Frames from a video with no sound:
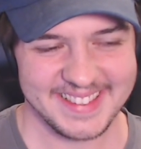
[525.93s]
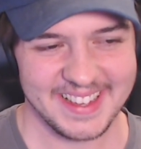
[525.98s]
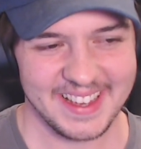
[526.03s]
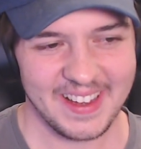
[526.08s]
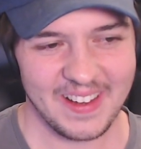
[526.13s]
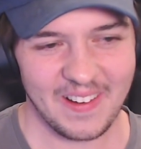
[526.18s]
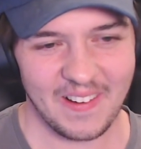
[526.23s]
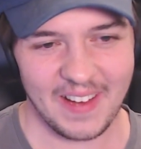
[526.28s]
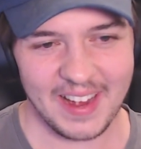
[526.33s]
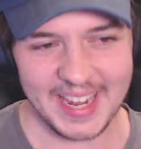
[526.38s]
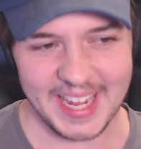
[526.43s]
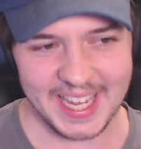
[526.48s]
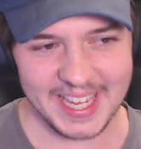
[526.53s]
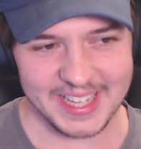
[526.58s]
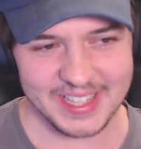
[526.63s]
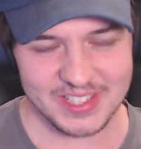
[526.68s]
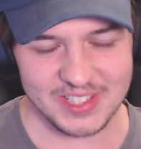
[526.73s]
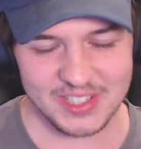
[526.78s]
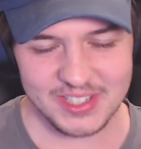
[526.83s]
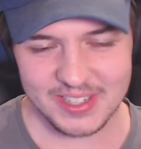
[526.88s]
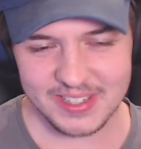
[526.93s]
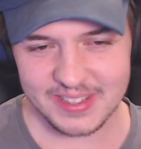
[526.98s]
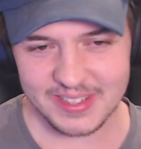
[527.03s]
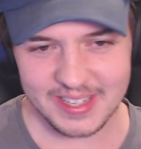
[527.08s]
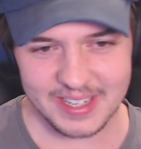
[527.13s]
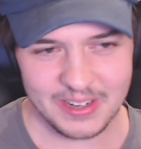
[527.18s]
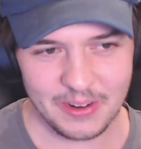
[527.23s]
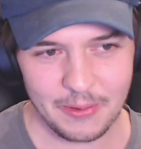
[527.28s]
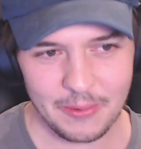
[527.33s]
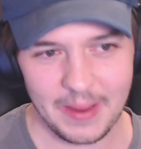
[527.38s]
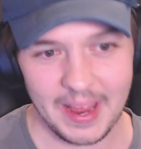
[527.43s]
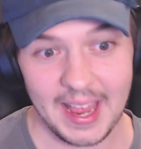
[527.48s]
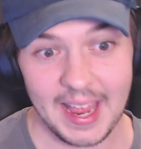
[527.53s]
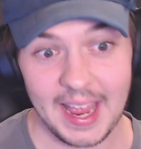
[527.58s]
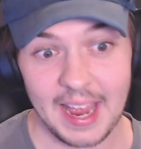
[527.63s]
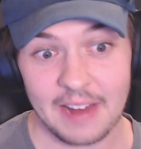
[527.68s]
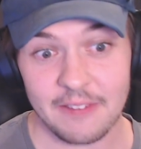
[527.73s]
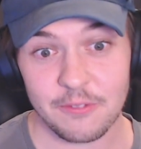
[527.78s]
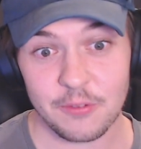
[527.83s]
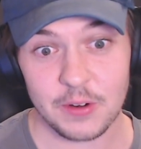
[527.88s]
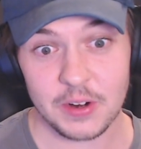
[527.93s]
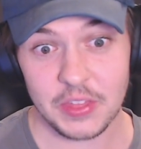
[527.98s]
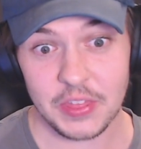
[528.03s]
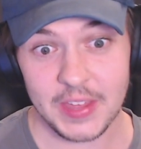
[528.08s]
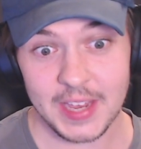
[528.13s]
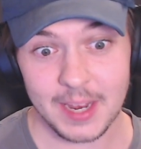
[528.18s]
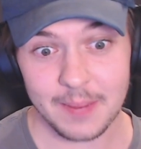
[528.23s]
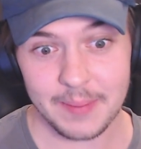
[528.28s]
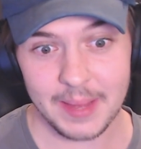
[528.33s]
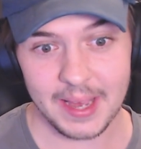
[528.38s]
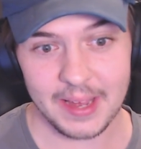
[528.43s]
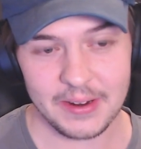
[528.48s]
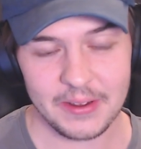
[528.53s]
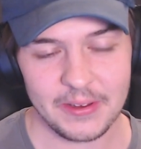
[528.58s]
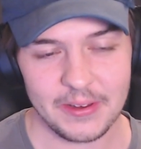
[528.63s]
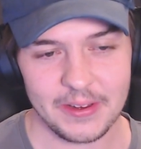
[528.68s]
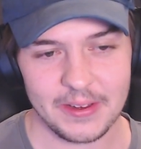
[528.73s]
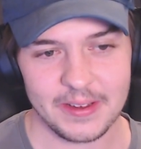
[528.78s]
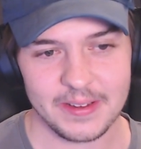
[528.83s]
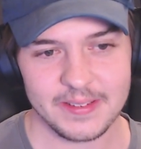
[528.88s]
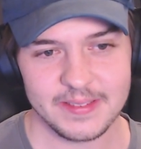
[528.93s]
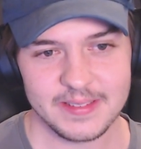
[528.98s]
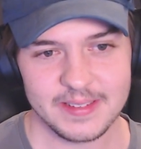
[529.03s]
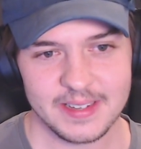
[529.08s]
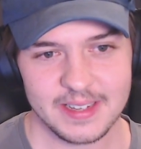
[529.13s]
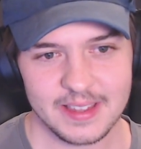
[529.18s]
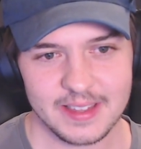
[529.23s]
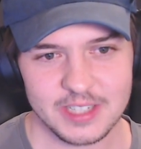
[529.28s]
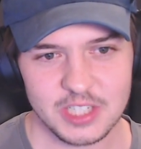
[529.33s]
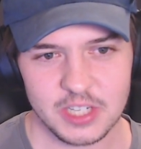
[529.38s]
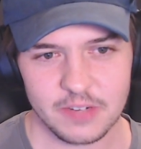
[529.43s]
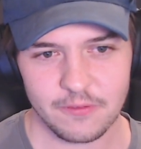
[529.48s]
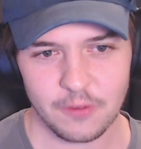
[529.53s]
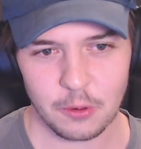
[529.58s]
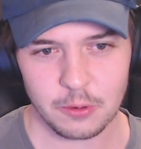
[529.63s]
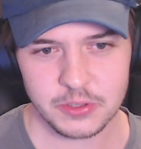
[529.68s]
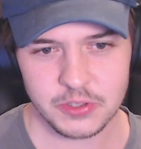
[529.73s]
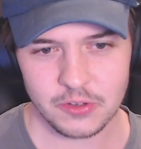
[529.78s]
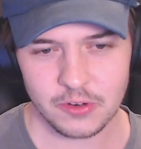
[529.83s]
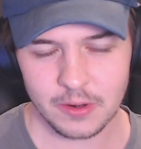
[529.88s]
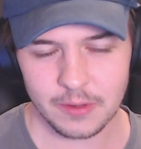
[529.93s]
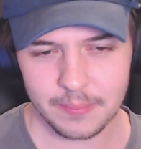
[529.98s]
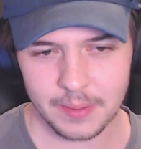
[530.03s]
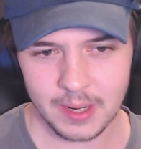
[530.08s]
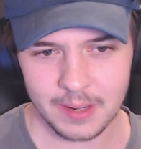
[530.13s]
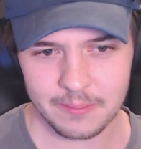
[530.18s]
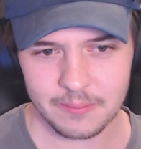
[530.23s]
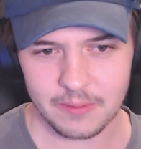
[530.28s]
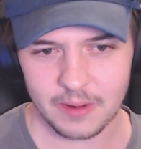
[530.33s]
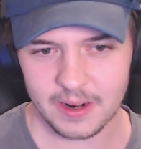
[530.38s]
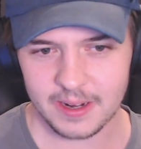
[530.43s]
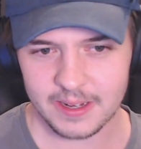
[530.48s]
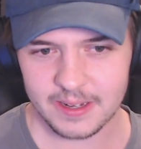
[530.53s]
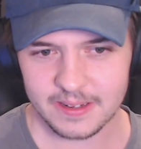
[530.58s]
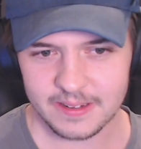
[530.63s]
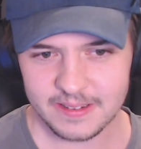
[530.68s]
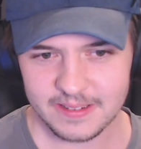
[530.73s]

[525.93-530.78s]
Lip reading: I instantly know everything about her. And then she falls on her bum. Ready?